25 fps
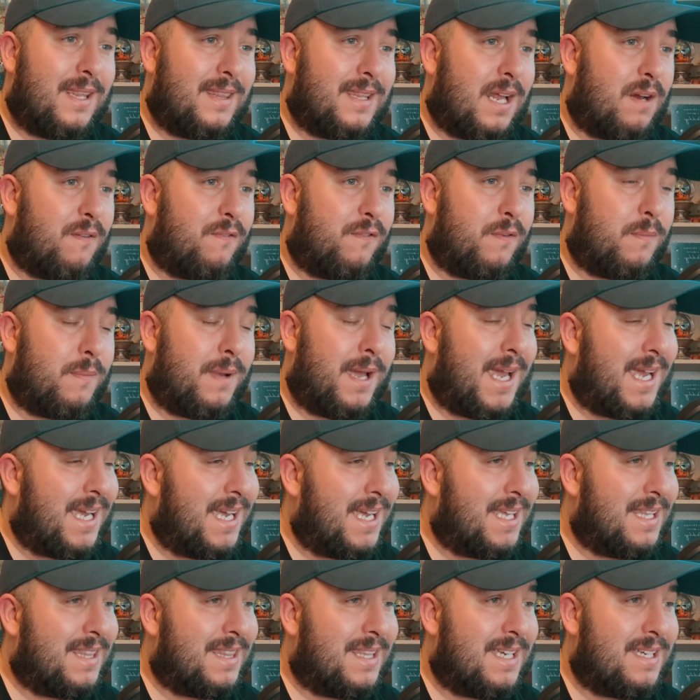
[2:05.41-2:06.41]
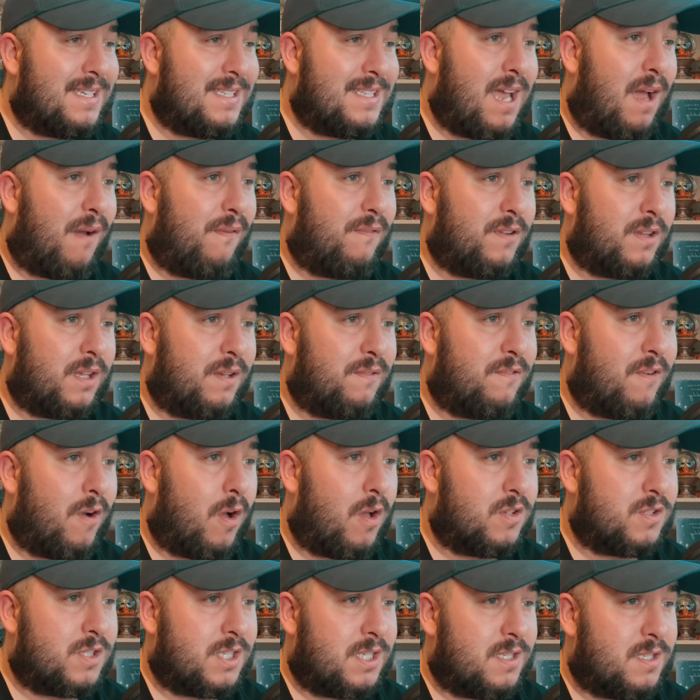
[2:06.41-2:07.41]
then for me, this definitely
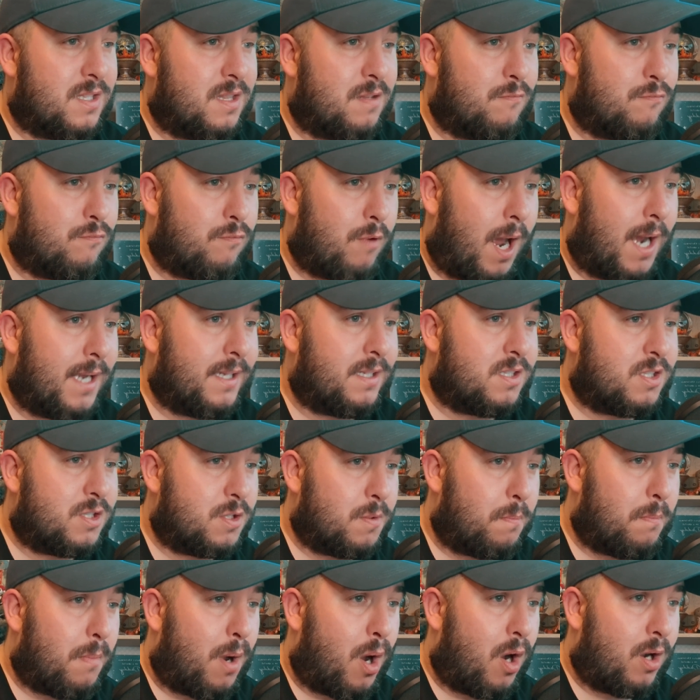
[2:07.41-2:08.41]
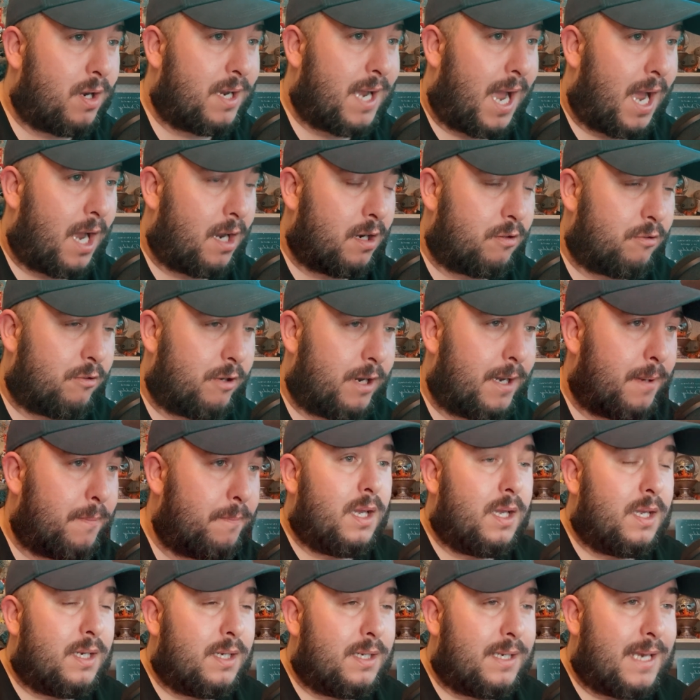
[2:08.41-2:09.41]
falls into the ride some more category.
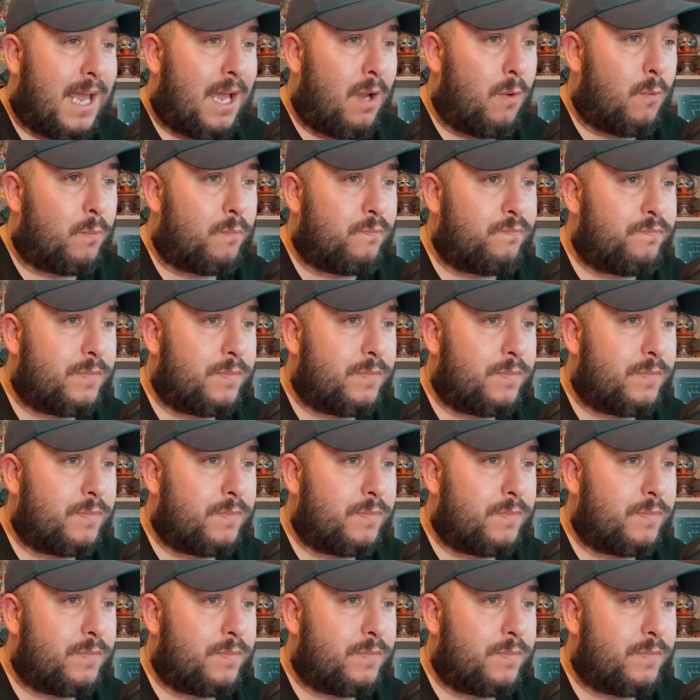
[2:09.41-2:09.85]
Now,